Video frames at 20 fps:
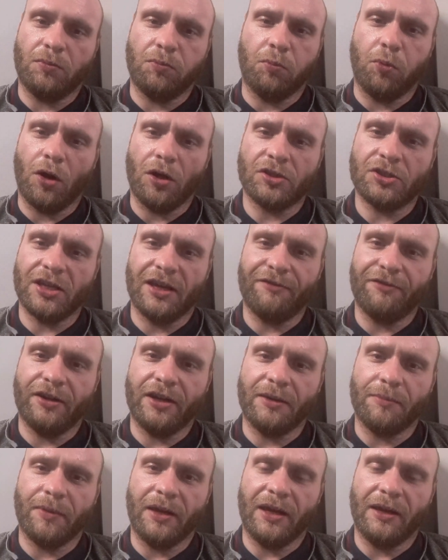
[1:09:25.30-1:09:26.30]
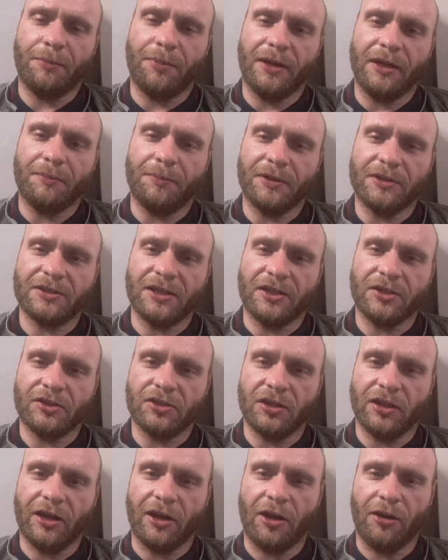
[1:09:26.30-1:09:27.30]
whatever it may be,
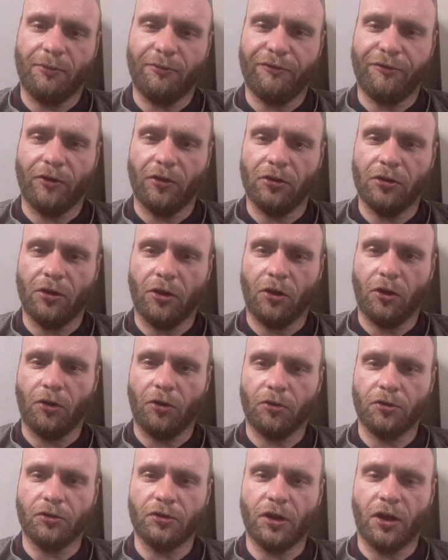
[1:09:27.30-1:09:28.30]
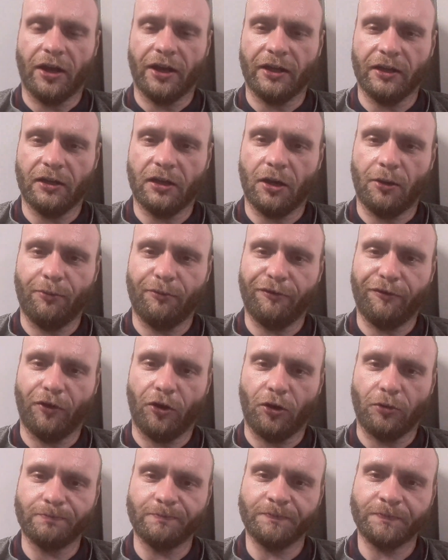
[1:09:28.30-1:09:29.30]
potentially harmful or not in
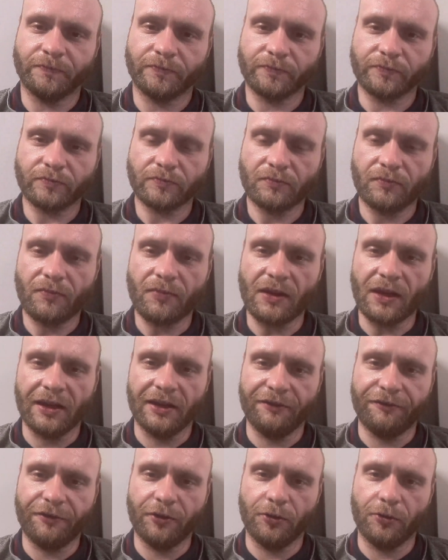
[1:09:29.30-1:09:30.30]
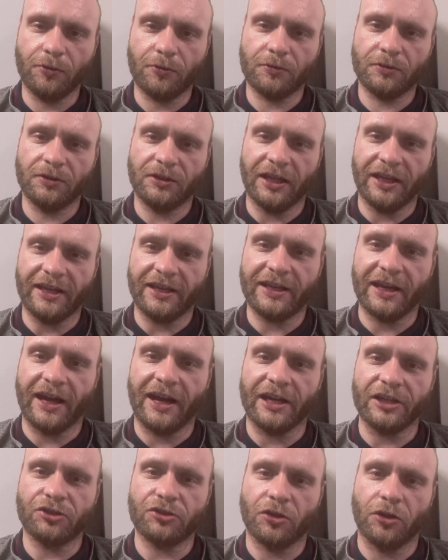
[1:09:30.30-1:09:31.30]
conform. If you
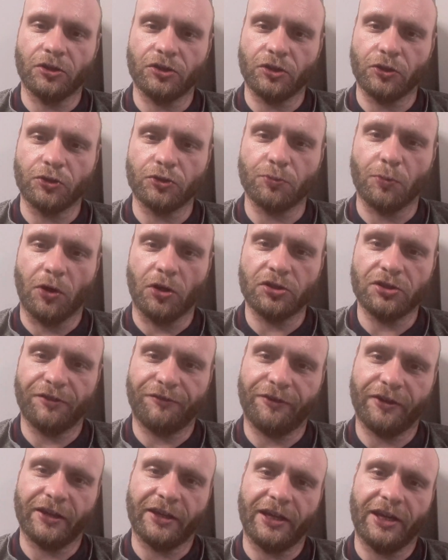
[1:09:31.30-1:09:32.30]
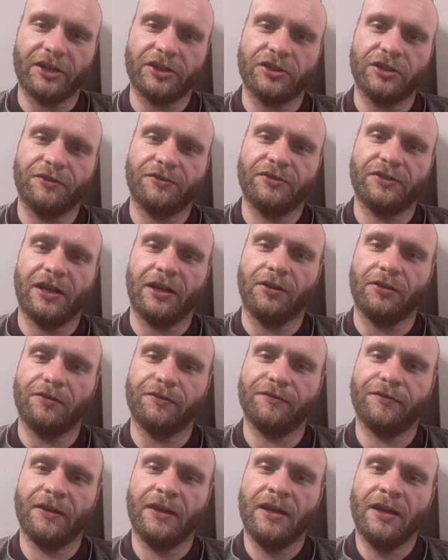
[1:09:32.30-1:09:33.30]
decharacter or use mortification of self,
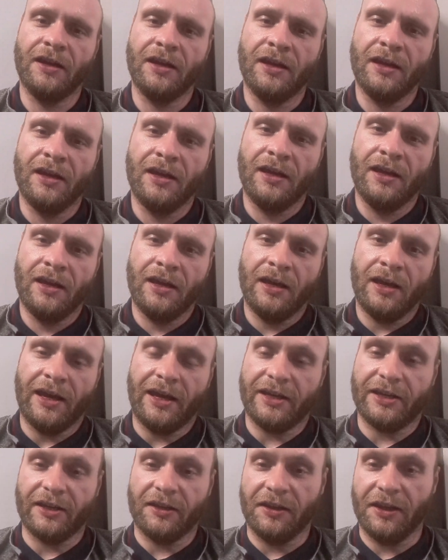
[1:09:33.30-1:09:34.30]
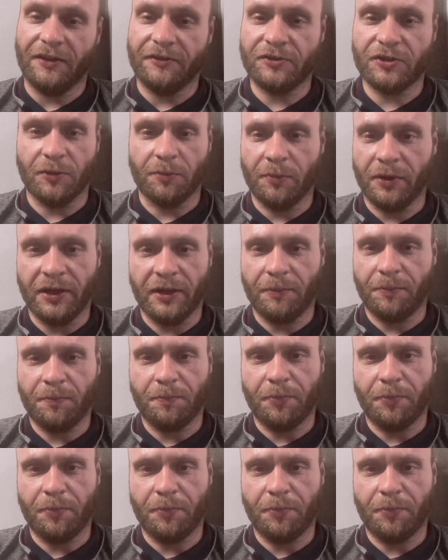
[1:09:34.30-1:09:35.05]
it can leave somebody